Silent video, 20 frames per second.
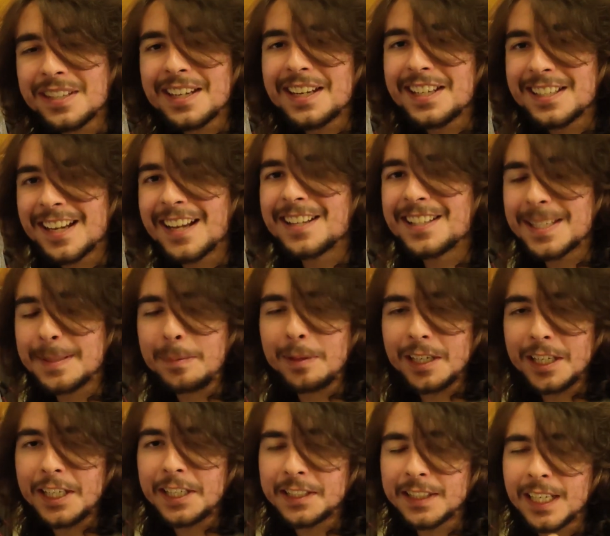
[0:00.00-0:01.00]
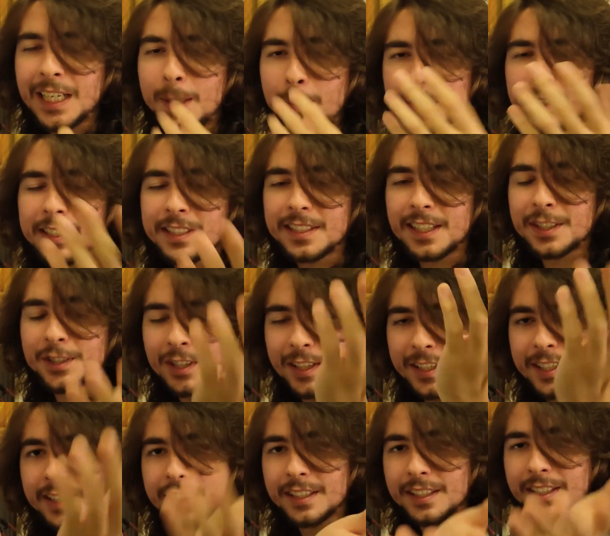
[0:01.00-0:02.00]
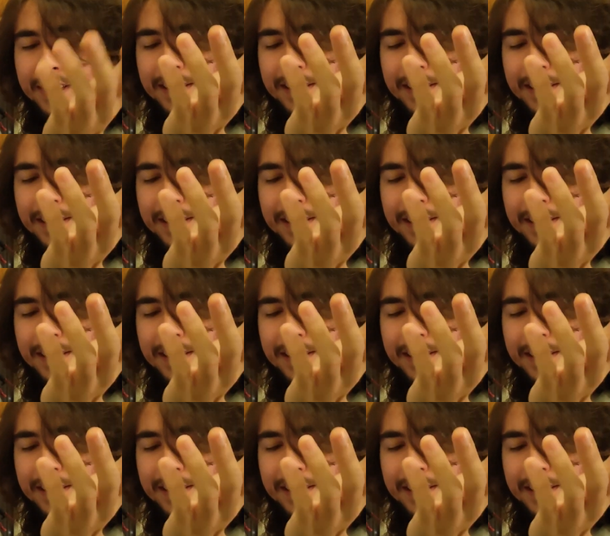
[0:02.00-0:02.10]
say sensible in Italy, but it actually